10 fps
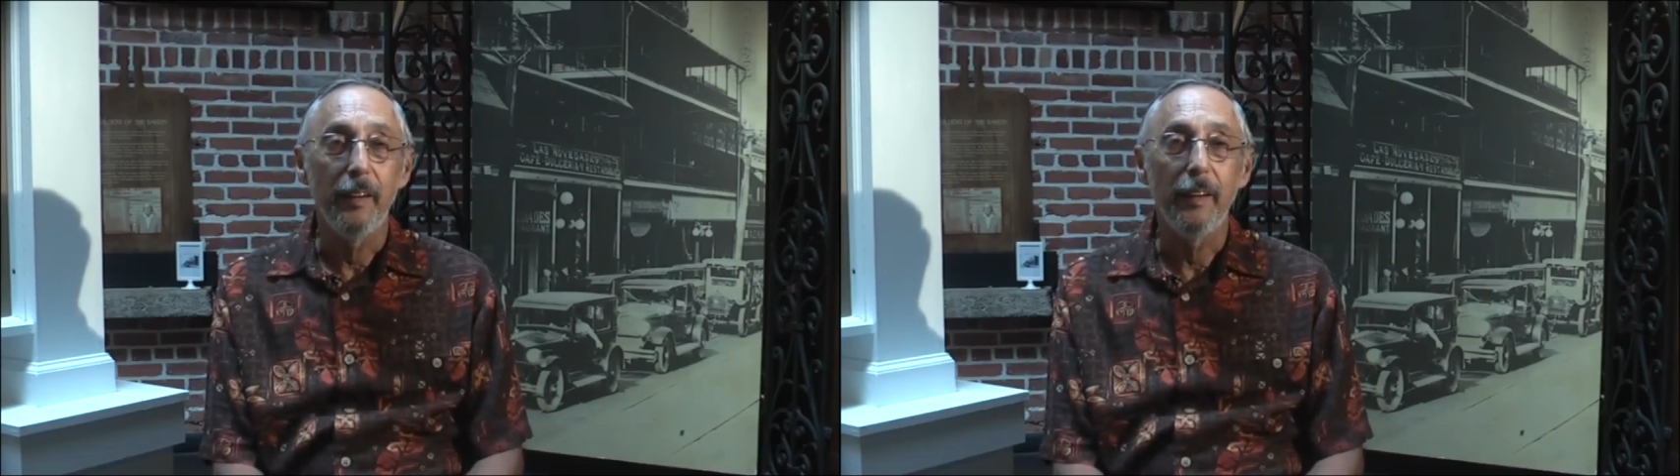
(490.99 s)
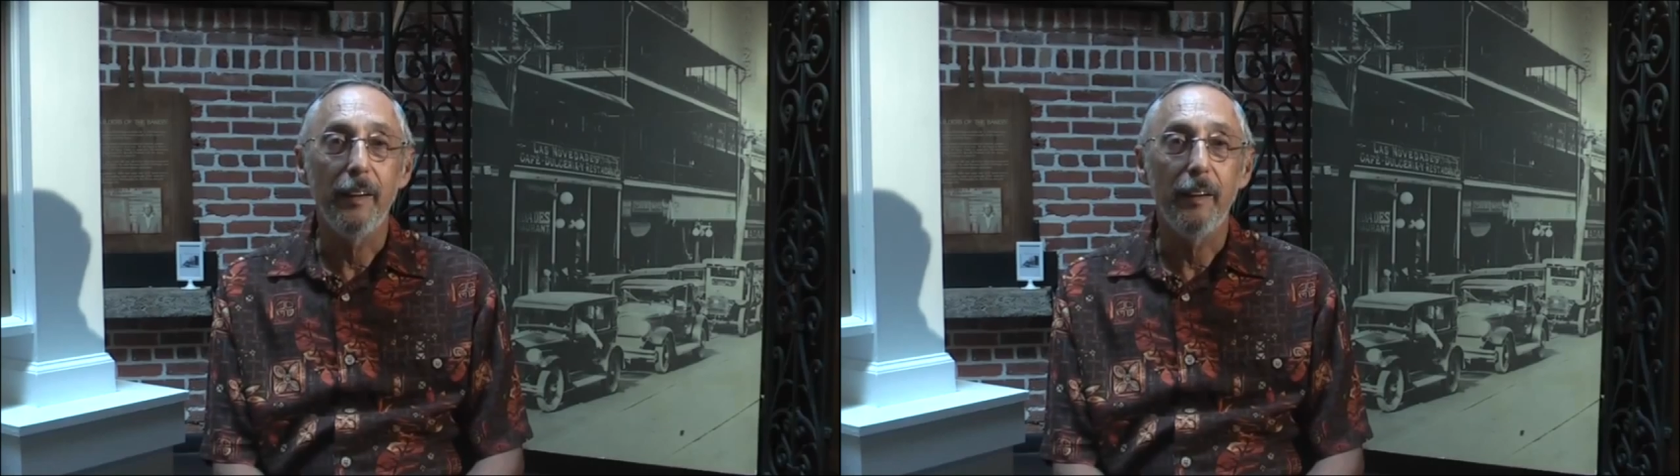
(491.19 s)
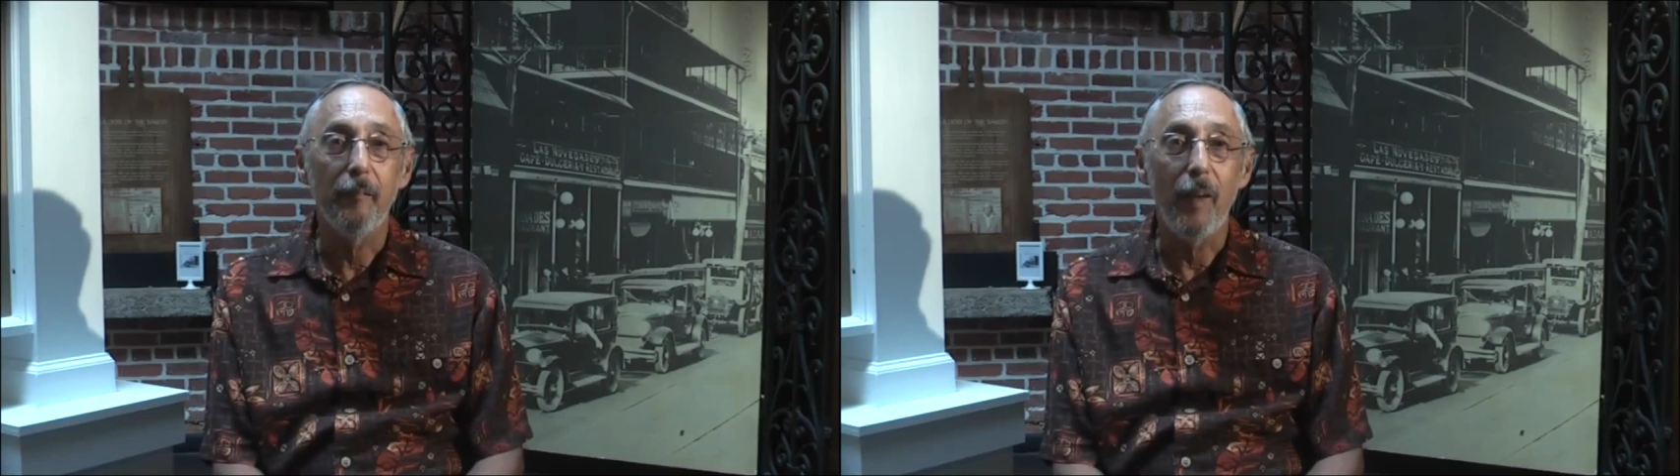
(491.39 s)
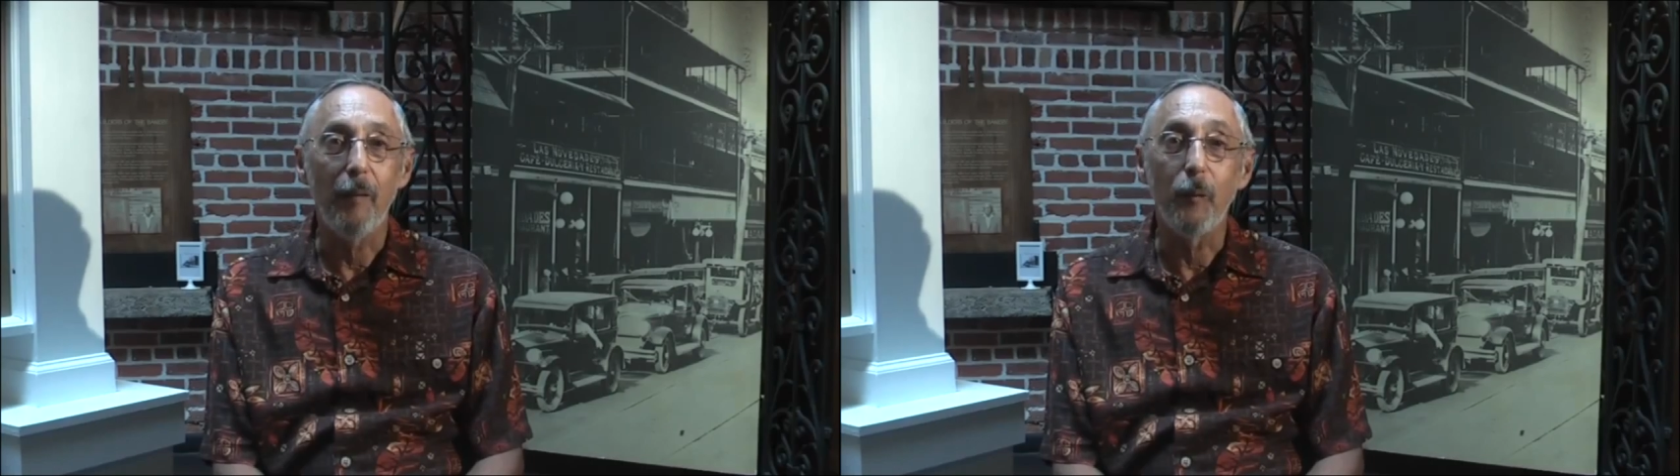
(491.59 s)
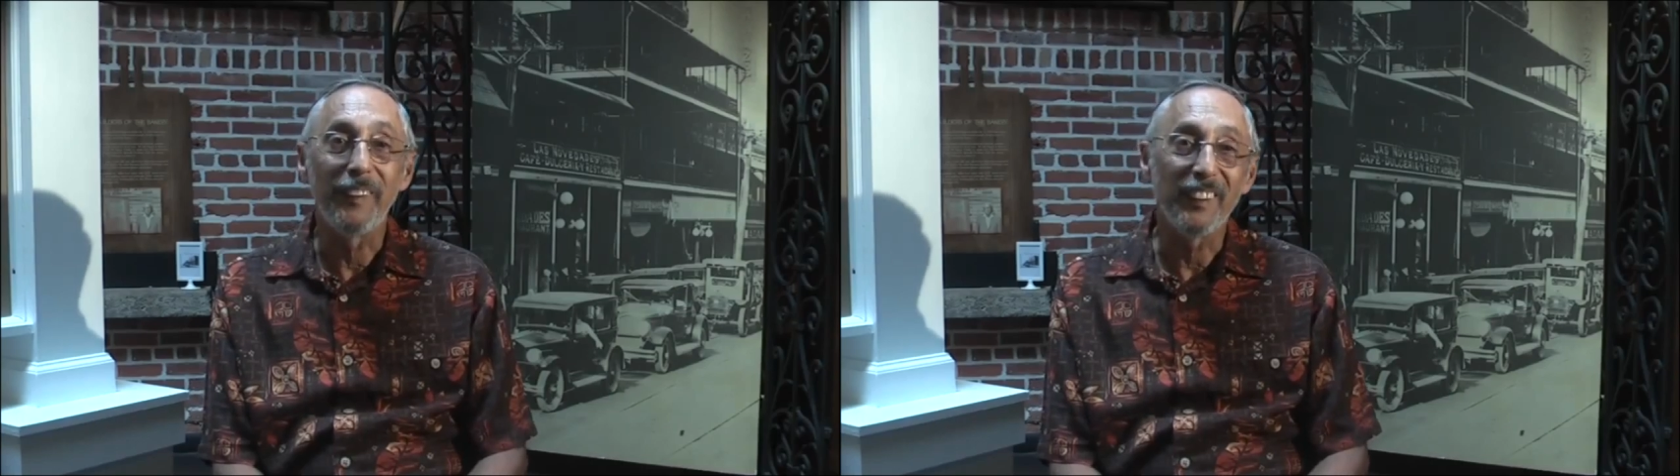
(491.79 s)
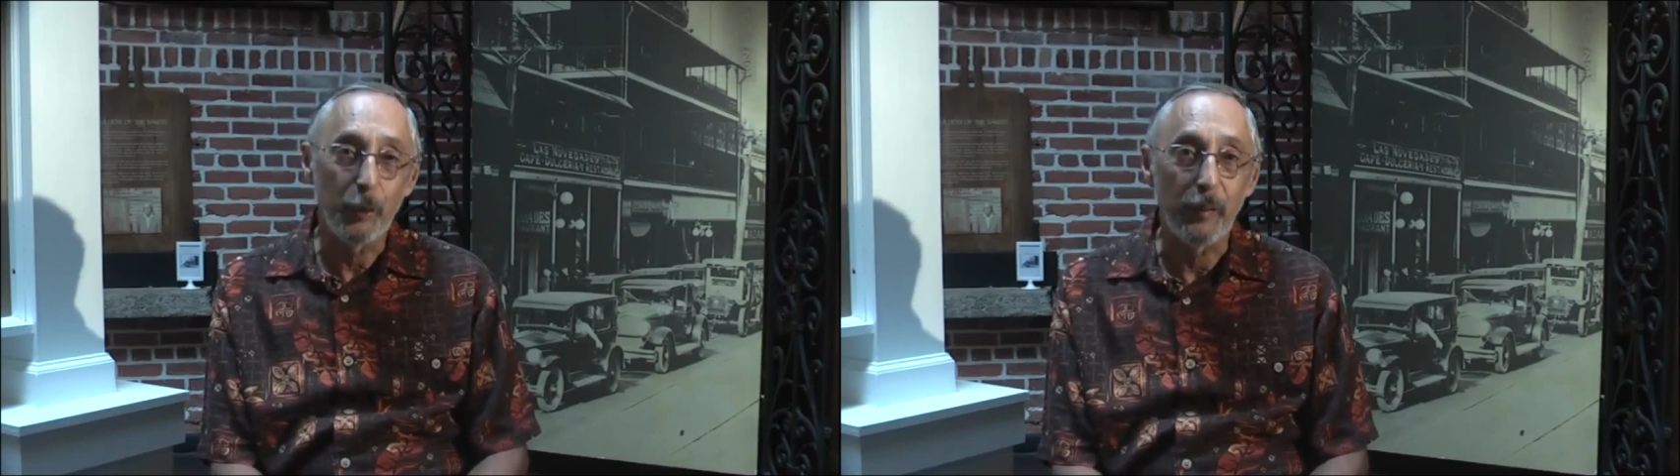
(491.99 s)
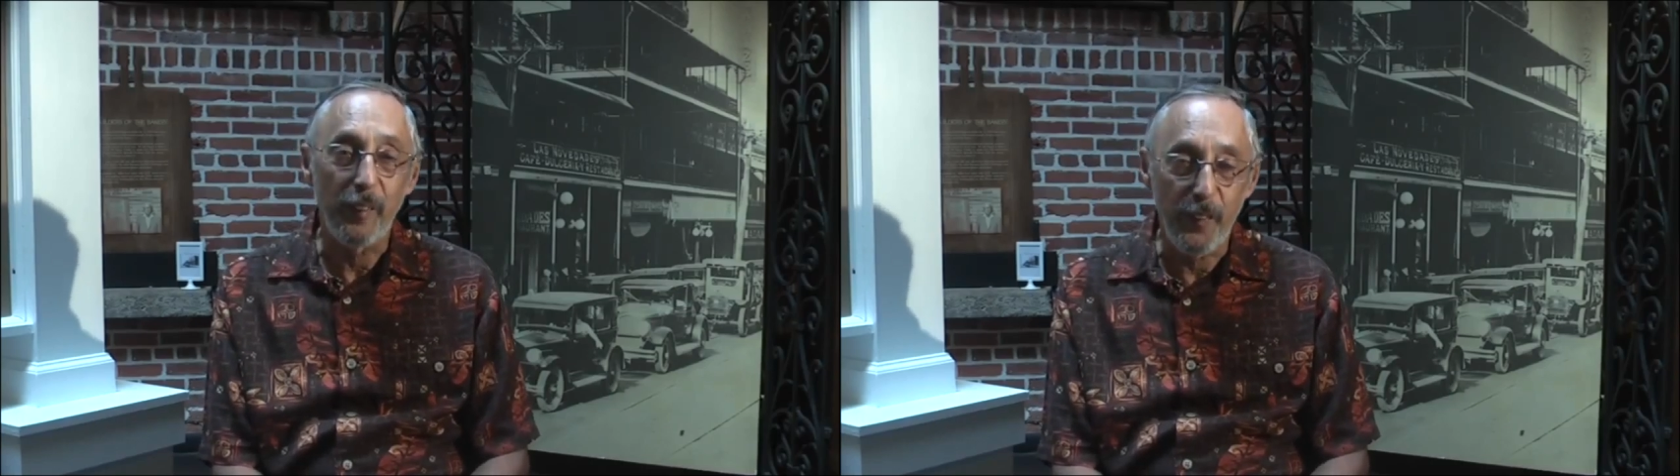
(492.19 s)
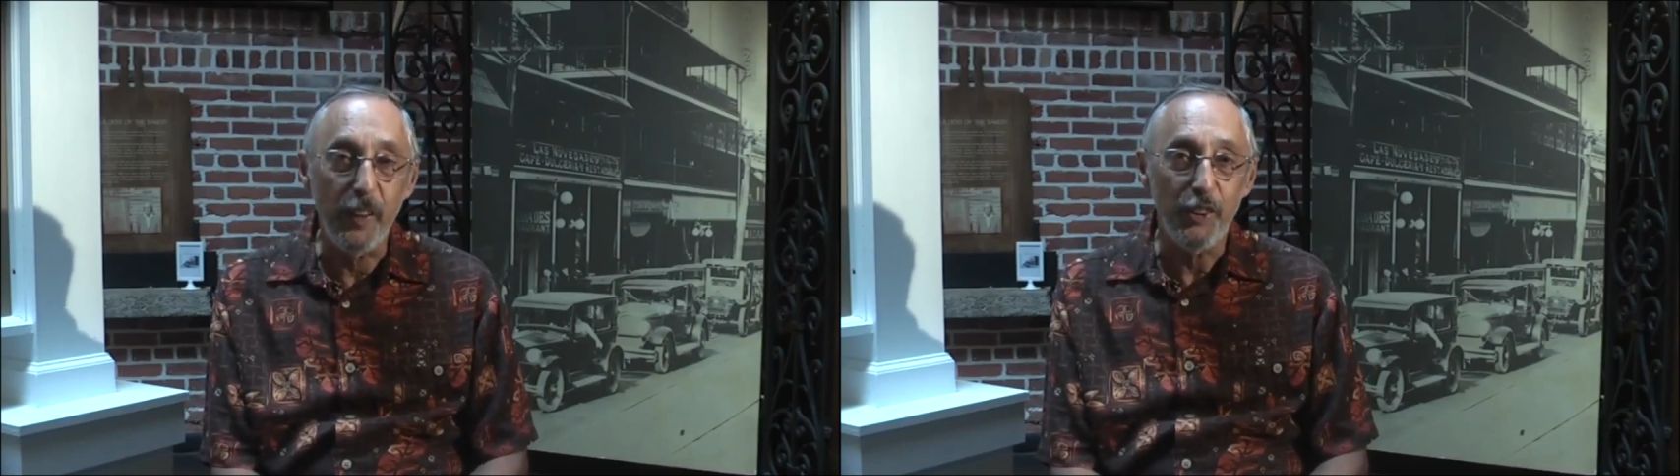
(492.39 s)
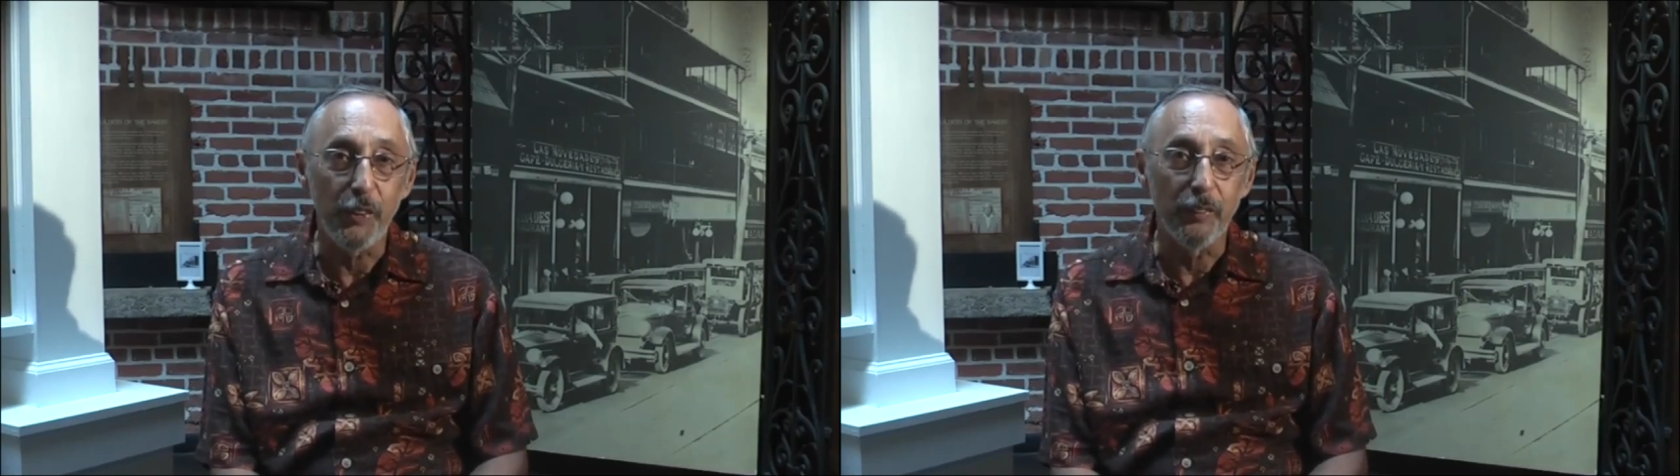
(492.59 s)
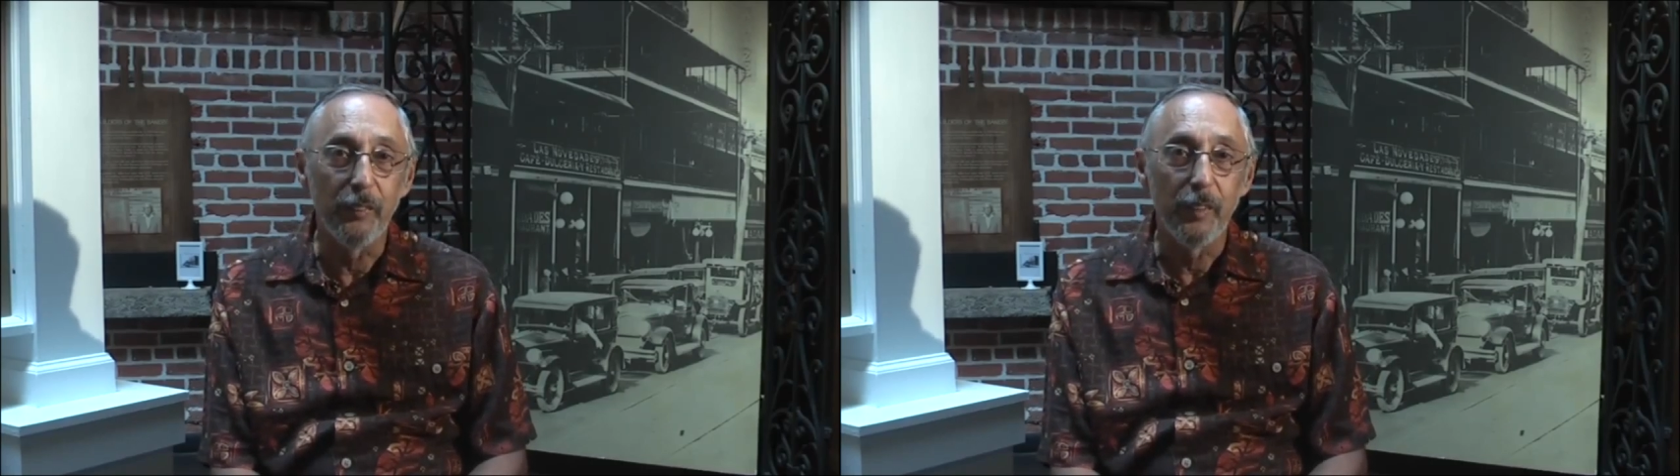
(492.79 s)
I will say thank you,